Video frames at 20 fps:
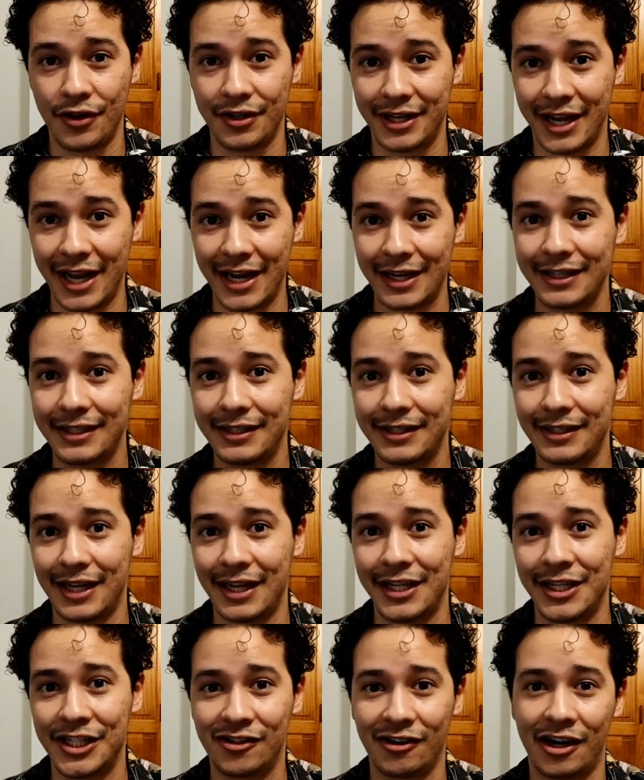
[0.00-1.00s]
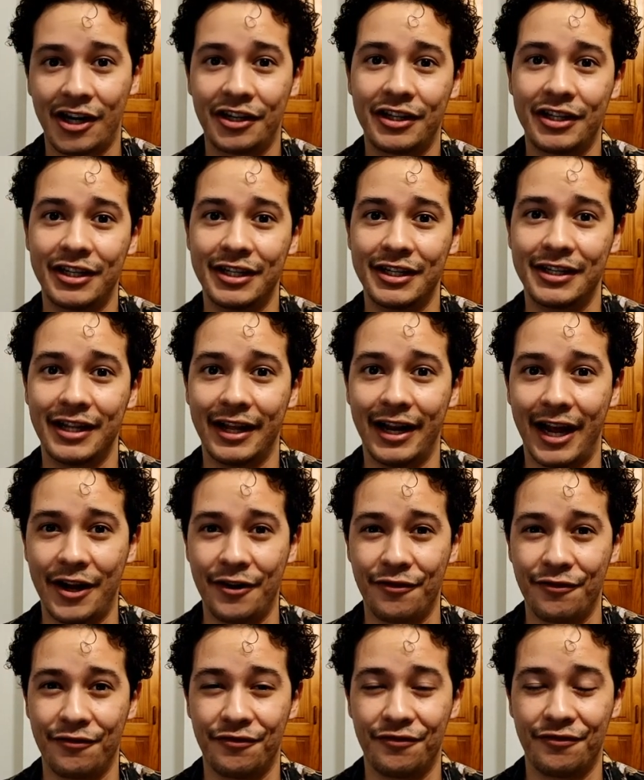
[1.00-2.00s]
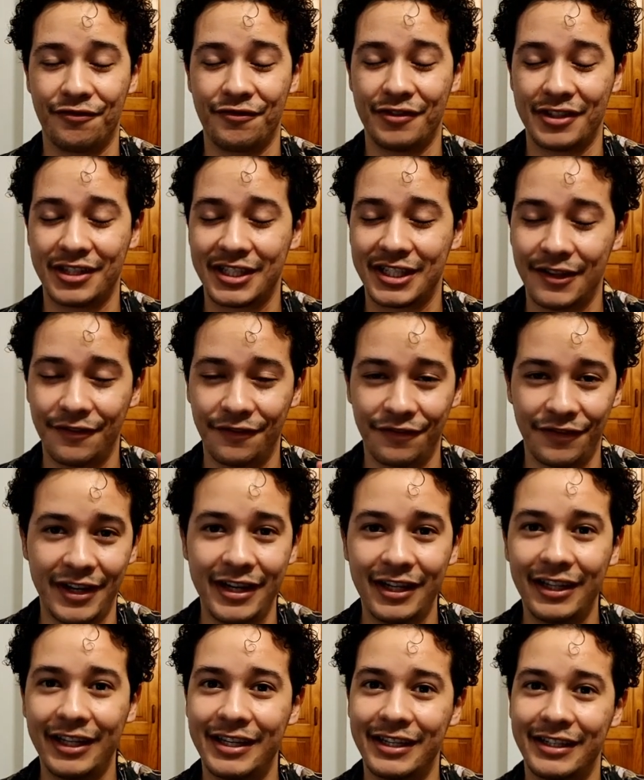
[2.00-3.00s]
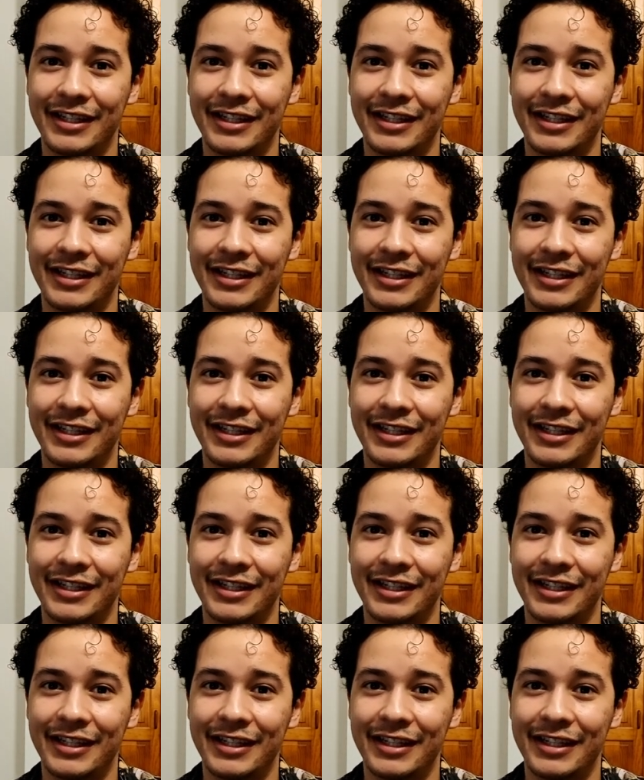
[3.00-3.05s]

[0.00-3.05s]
decks and strategies that I severely